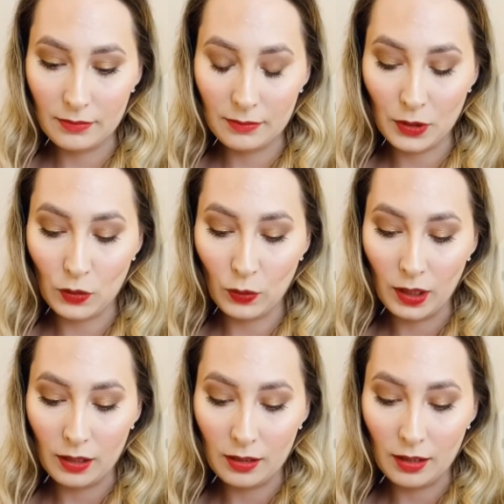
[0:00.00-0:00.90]

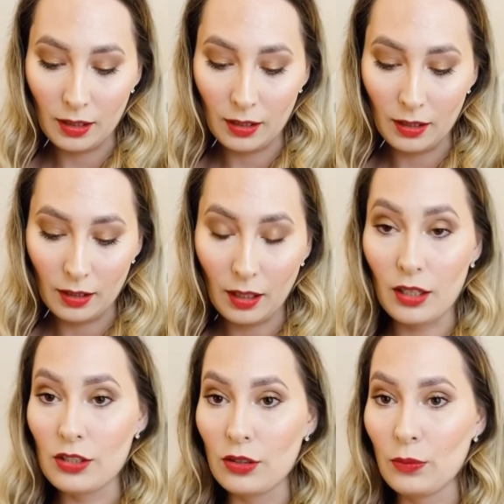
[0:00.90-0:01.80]
between the
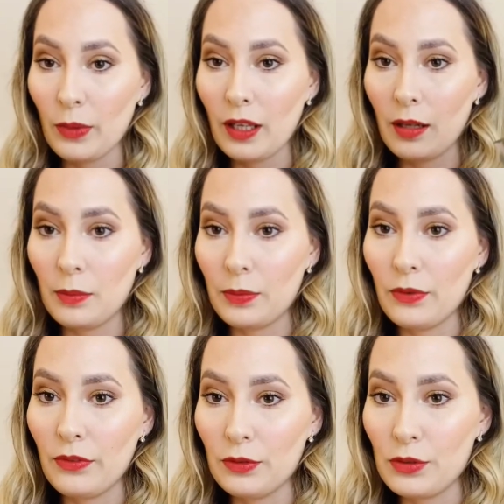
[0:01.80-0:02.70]
Eyeshadow Makeup
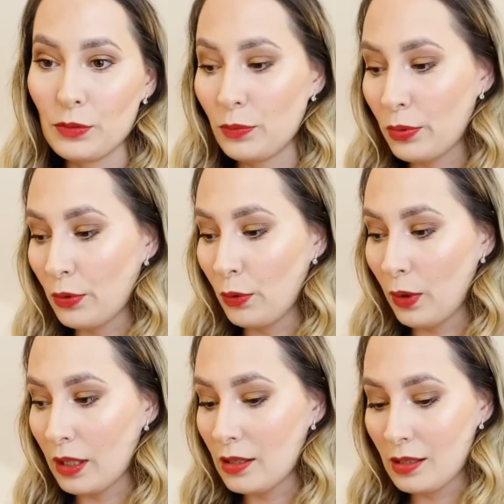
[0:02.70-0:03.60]
Revolution Pro
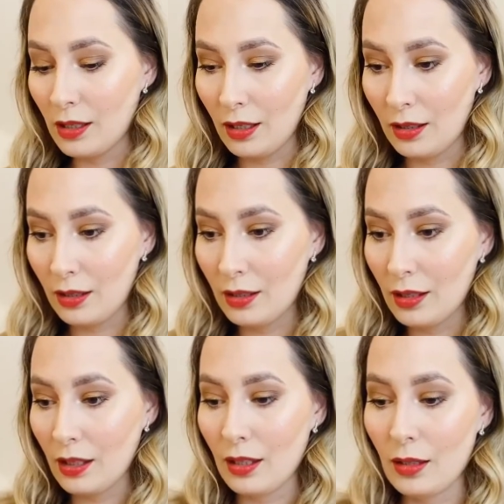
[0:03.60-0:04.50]
Quads and
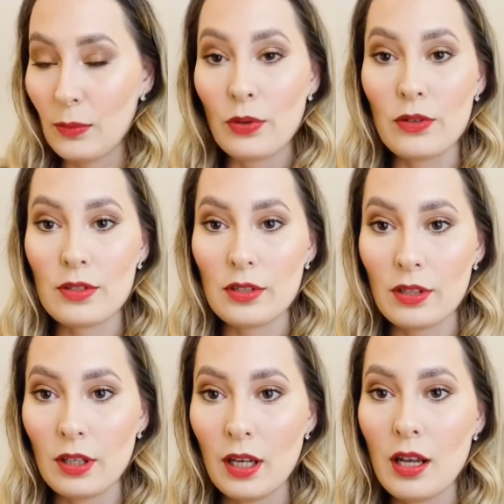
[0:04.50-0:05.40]
the
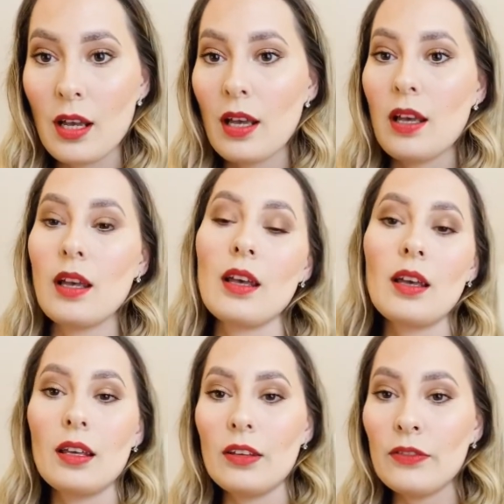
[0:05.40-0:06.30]
bronzer,
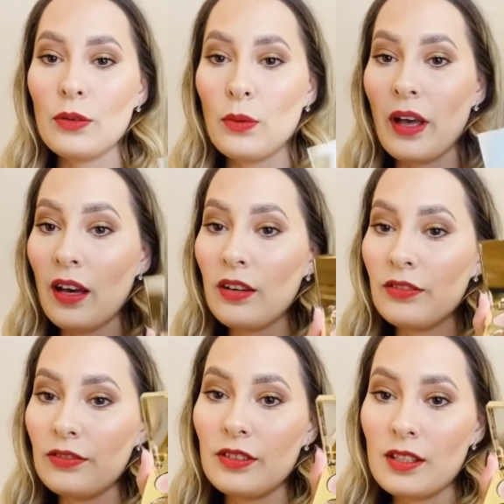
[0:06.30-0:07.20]
if you
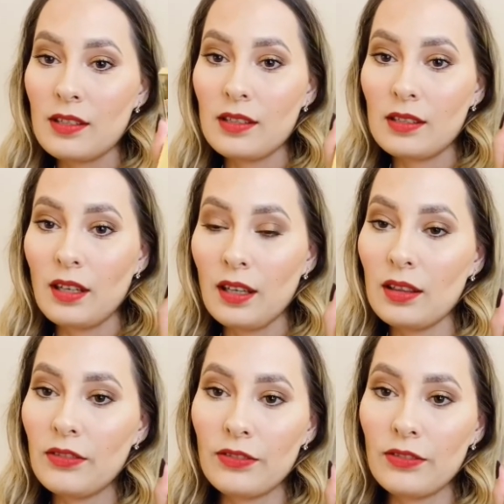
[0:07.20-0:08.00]
have this kind of